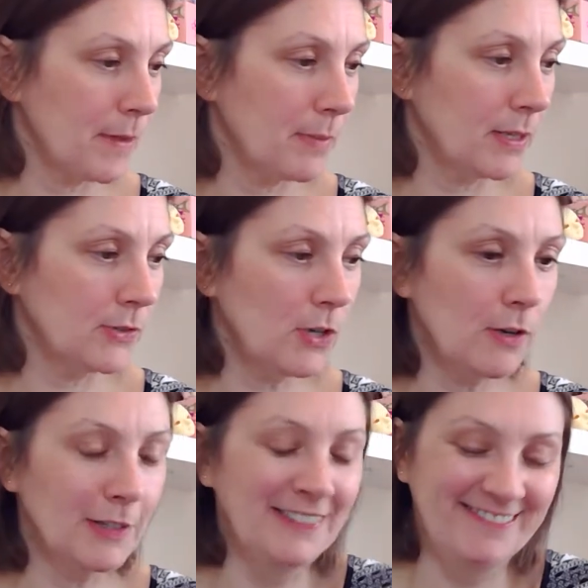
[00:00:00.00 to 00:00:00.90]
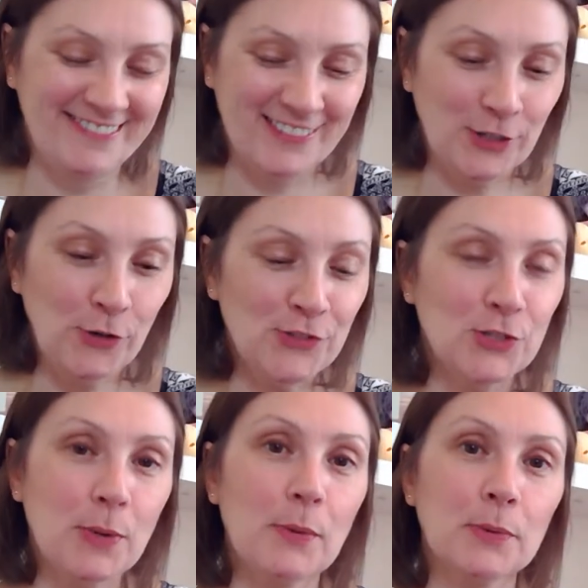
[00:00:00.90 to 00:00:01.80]
because the
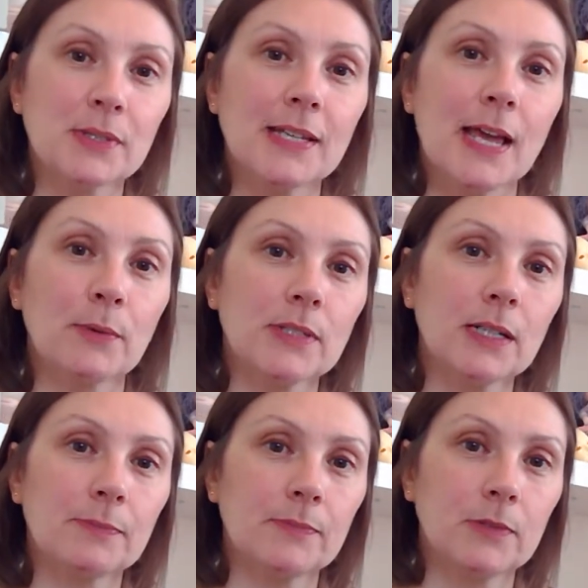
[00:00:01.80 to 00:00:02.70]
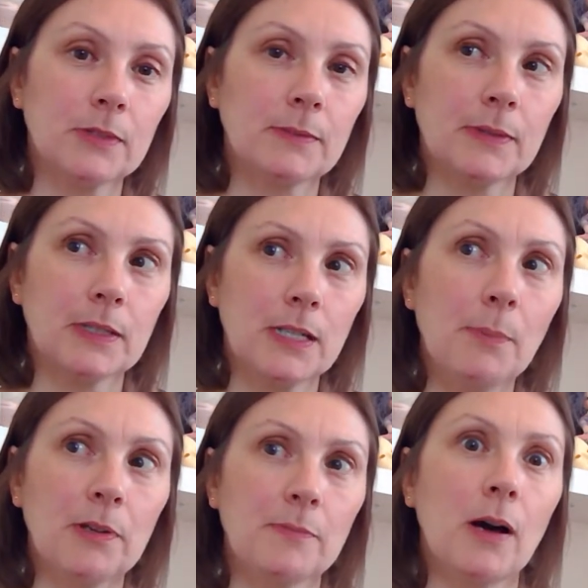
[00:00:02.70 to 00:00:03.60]
cottage where we were staying was a
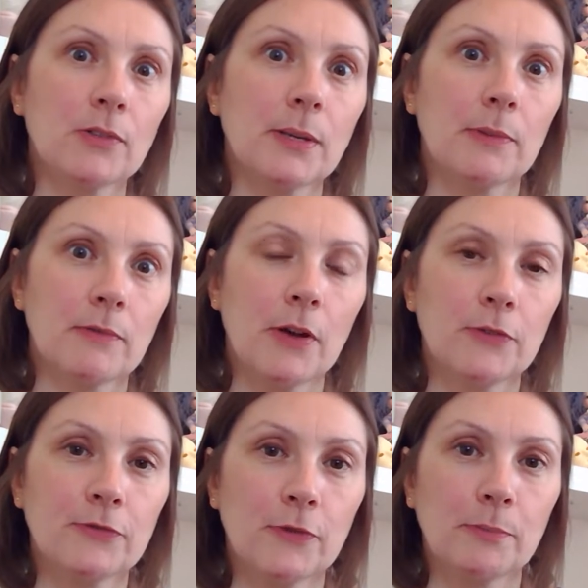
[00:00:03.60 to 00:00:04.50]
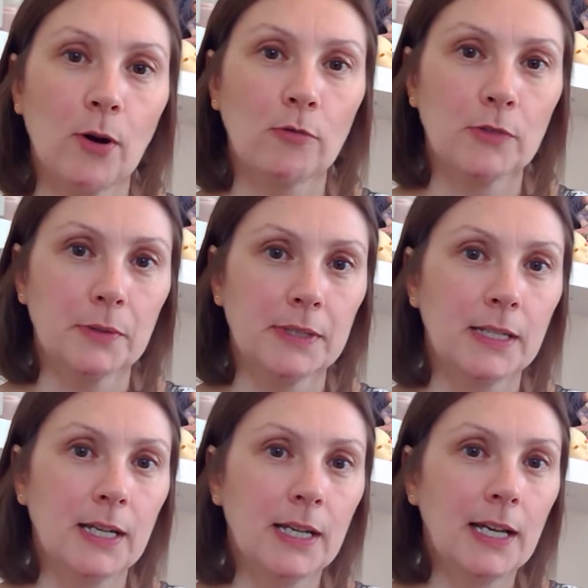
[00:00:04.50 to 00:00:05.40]
couple of miles up the road from Polruan,
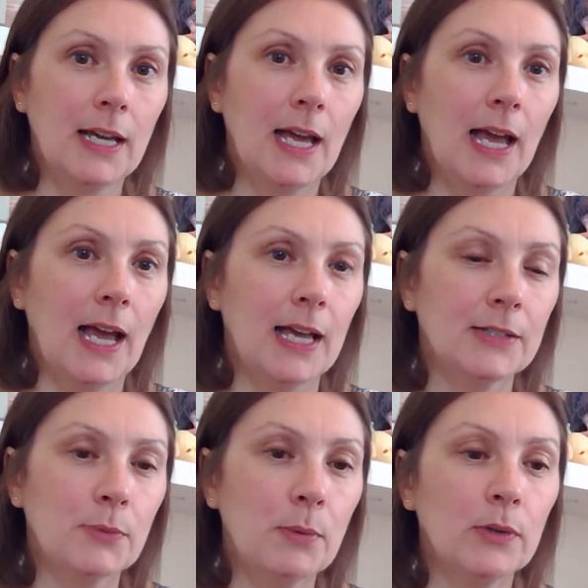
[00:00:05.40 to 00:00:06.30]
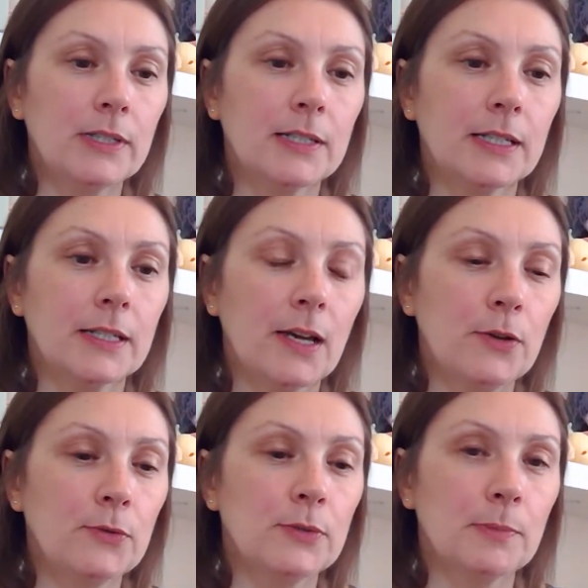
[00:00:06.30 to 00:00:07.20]
and we wanted to
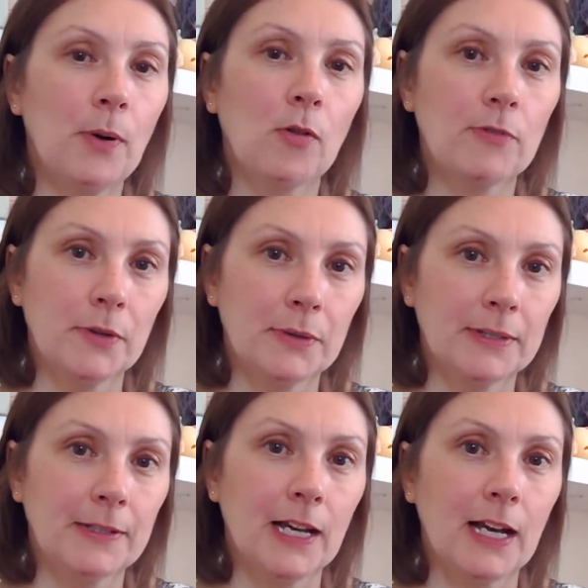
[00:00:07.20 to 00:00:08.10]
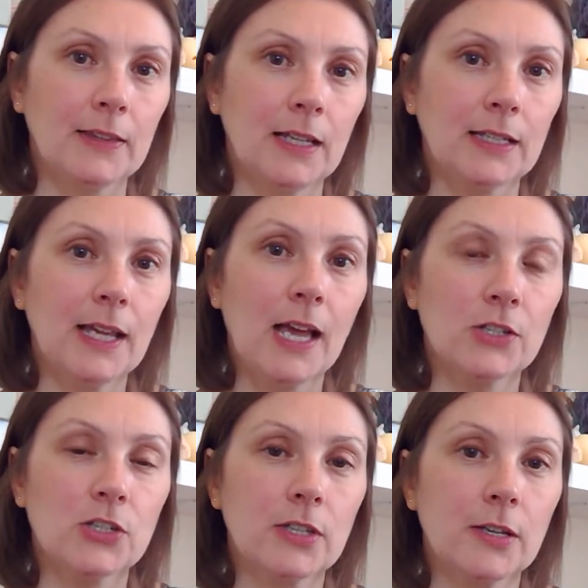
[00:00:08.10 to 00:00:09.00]
go to Polruan and then
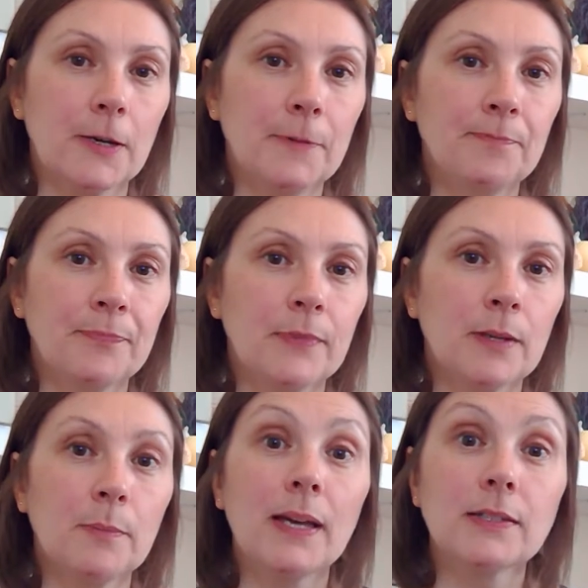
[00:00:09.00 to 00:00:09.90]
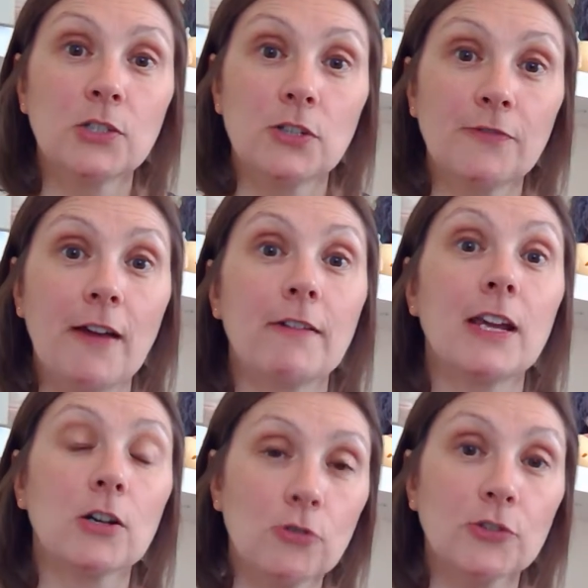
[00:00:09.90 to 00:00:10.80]
catch the passenger ferry
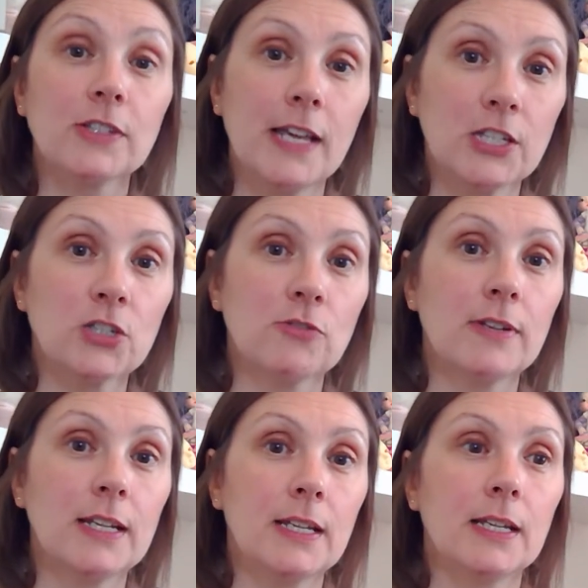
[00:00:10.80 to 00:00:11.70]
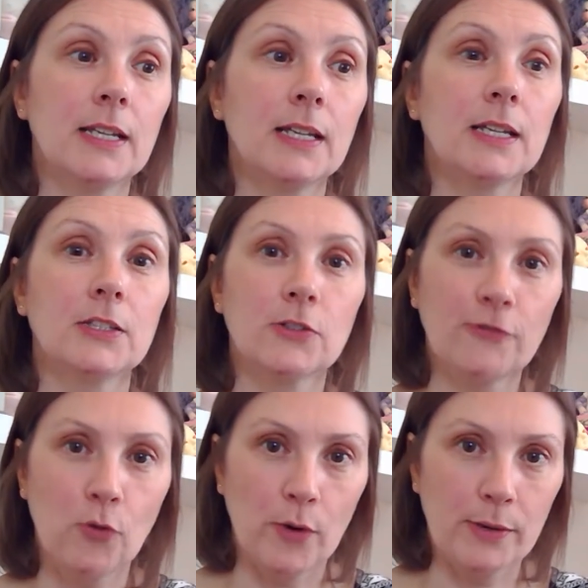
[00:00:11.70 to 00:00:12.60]
across the estuary into
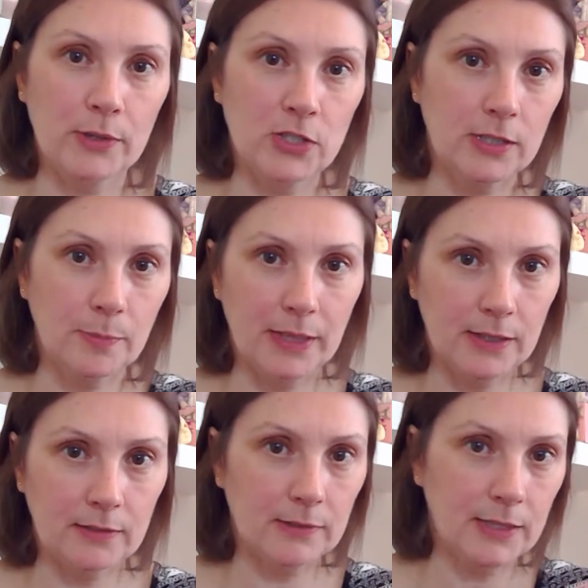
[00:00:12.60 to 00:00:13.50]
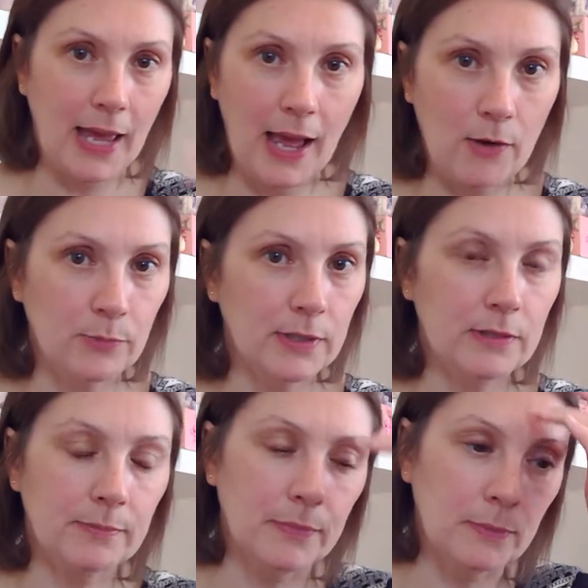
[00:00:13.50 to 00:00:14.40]
Foy, which is a bigger town
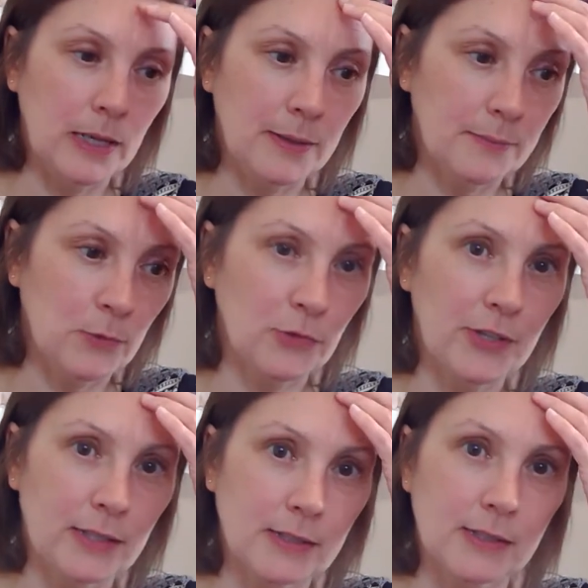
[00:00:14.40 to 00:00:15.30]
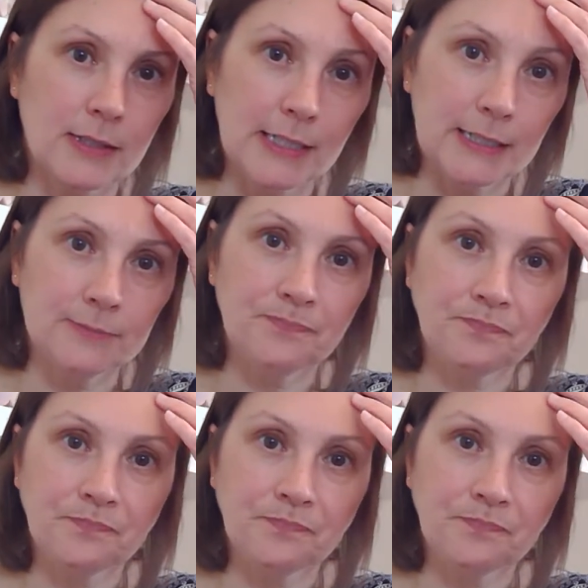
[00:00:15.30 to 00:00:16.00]
with more things to see. And